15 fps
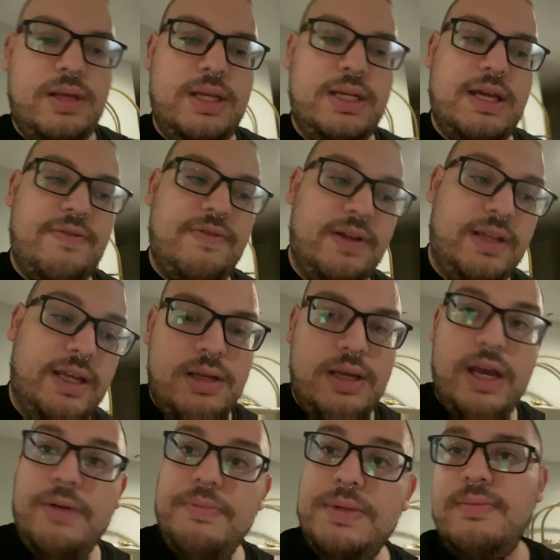definitely
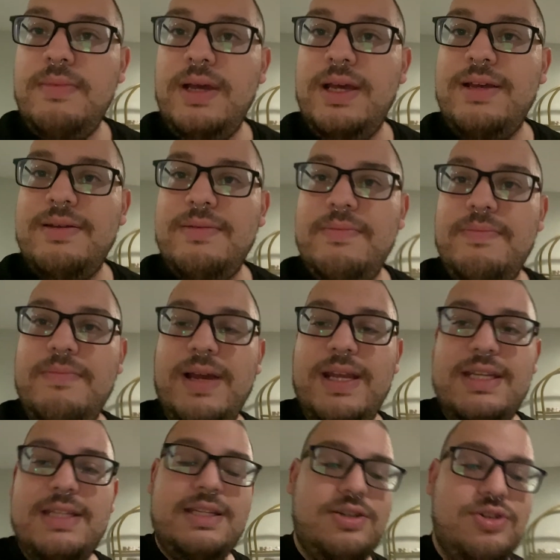helped my
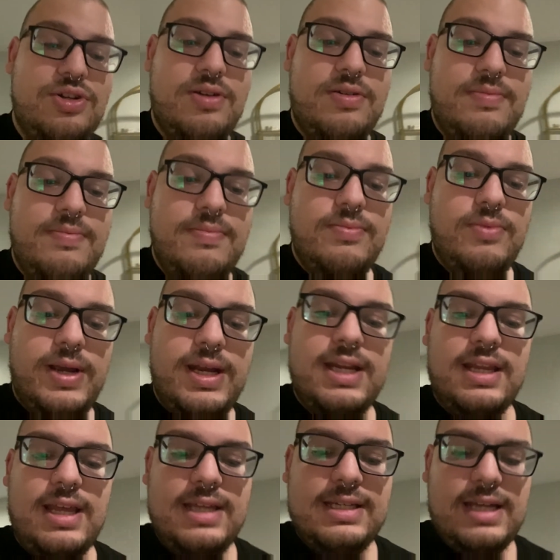decision on waiting
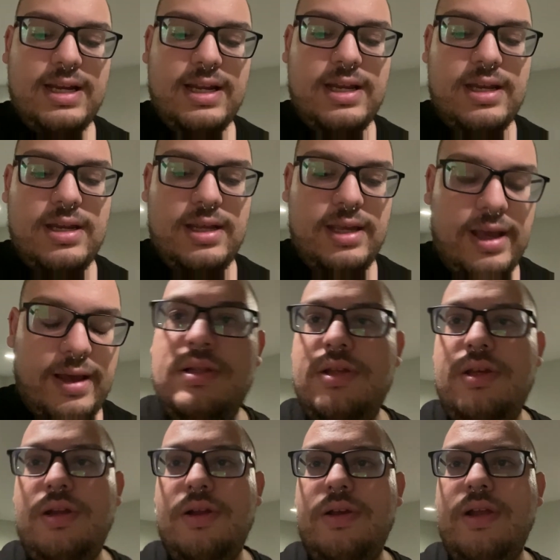last second? Yeah.
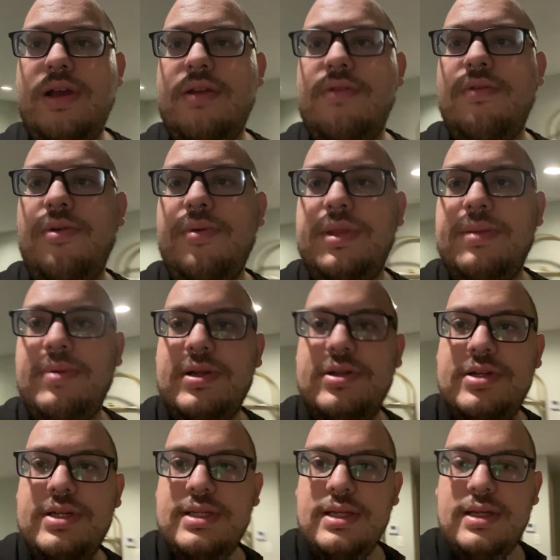You know, you gotta roll with the
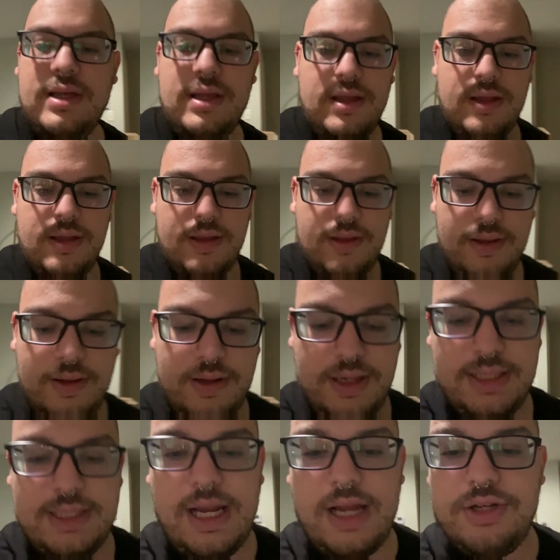punches.
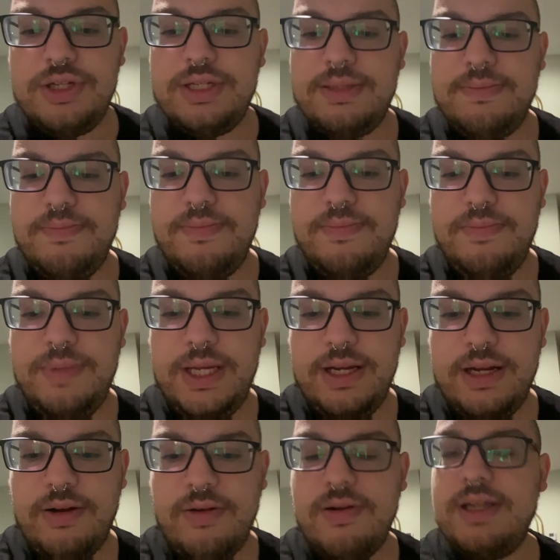It's not just being
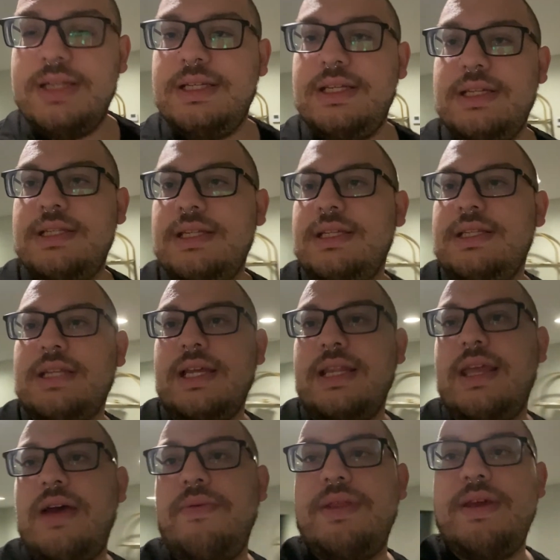an artist, it's like
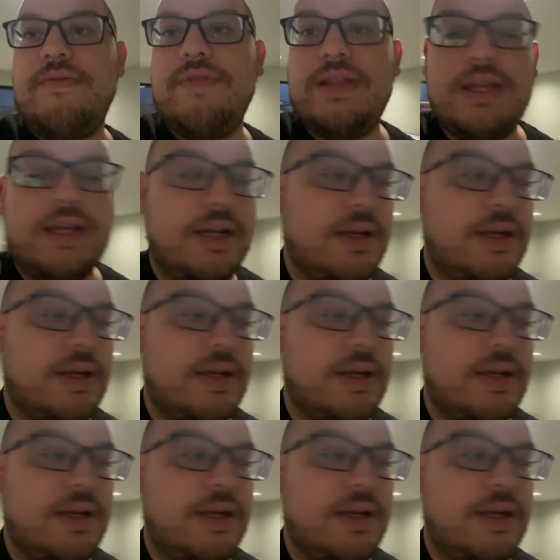that with everything.